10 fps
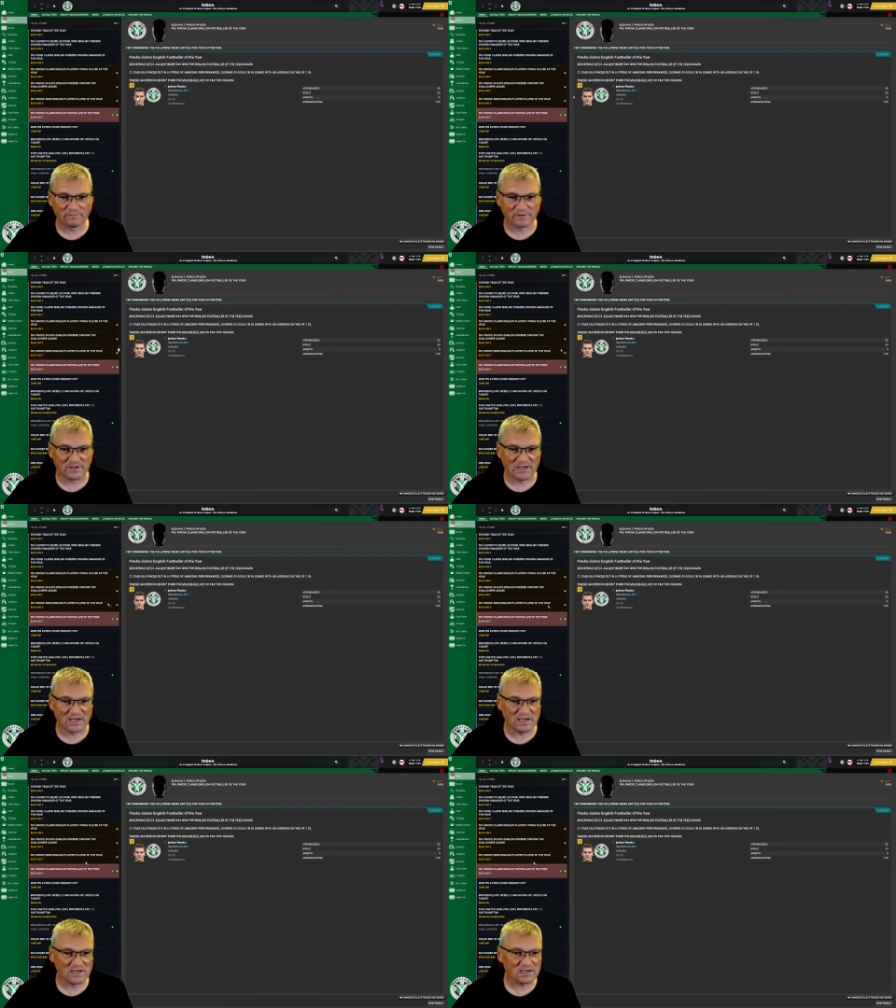of the
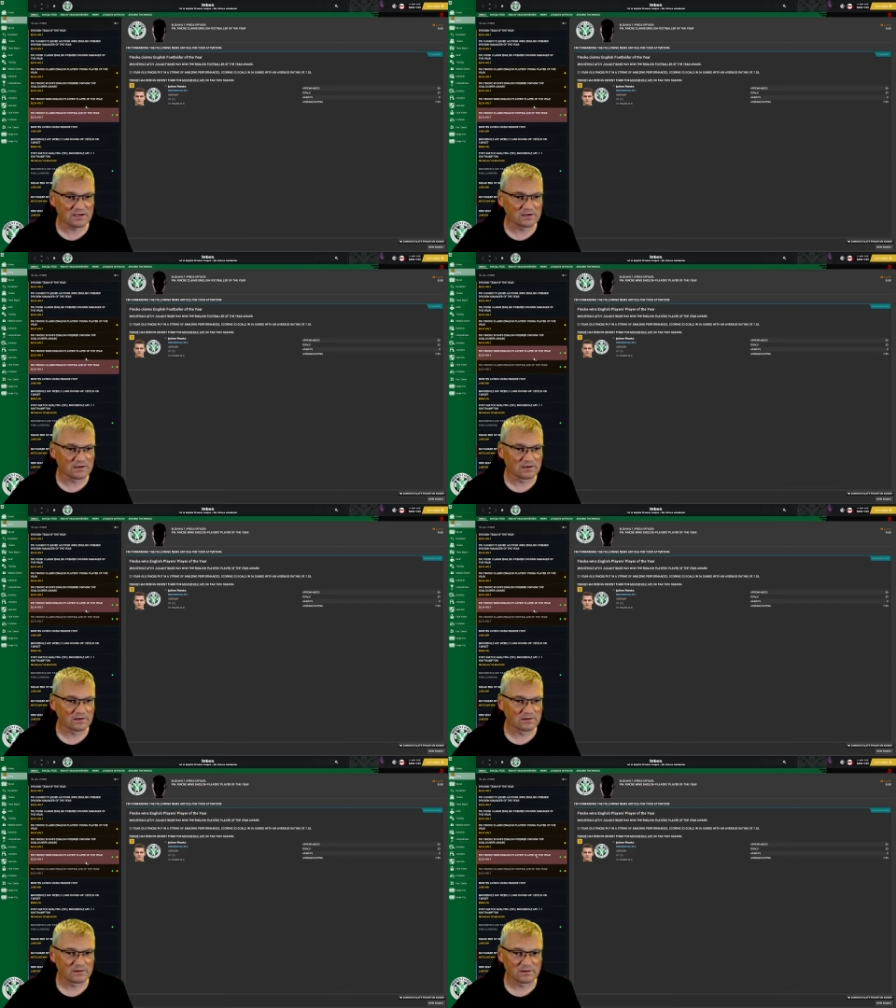year,
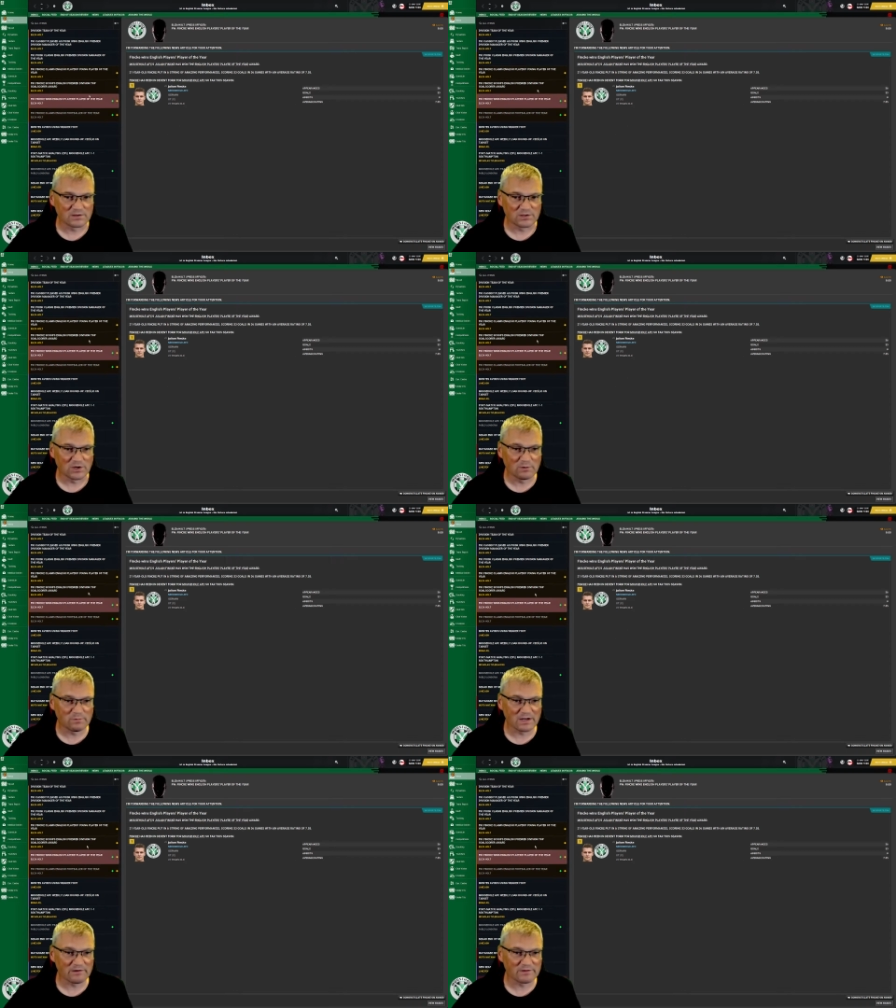
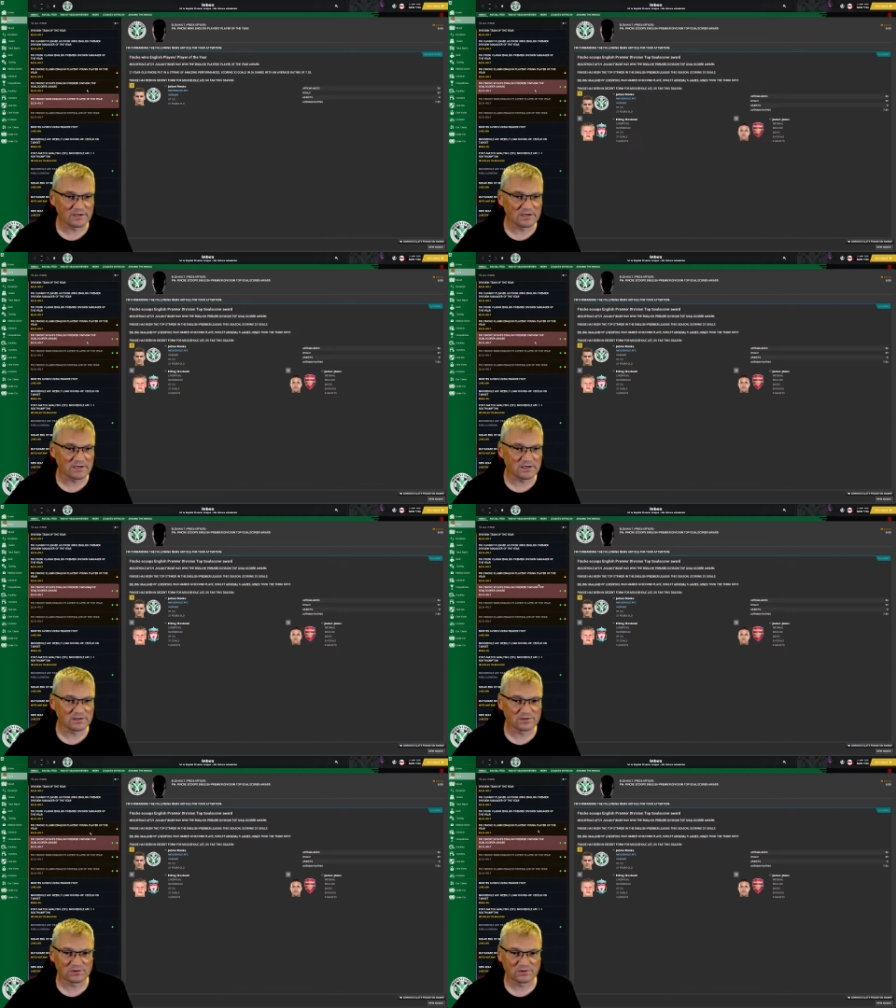young player of the
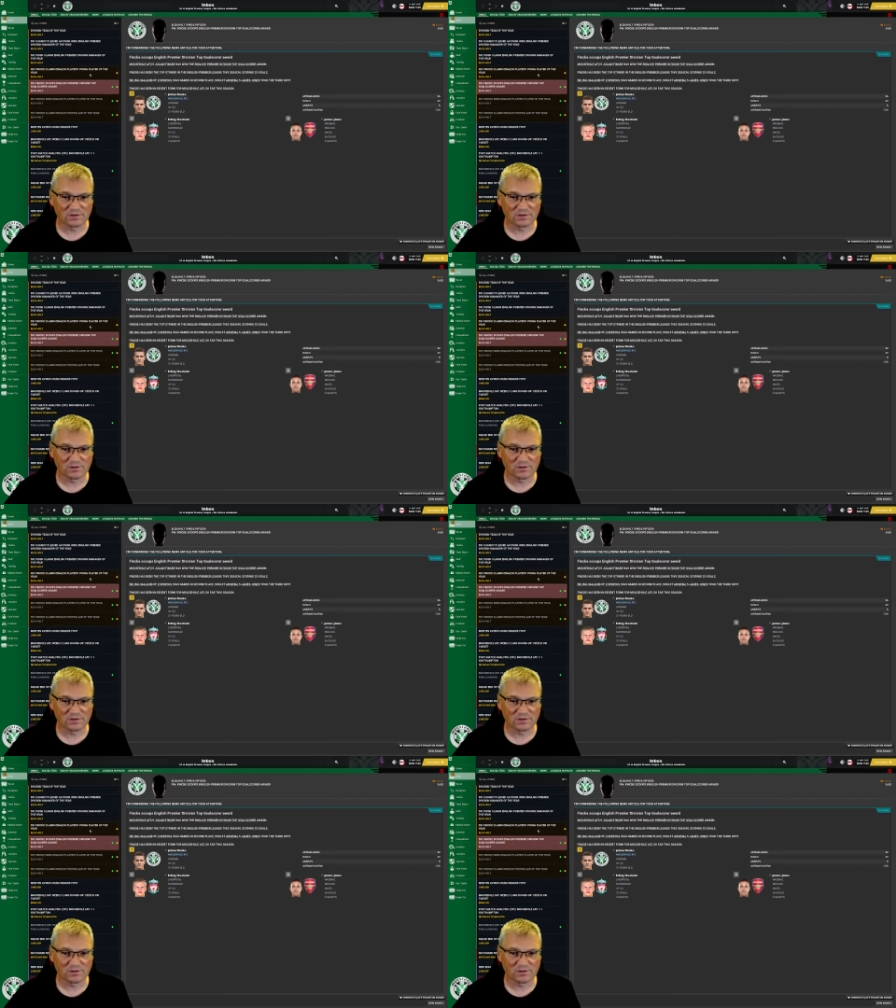year.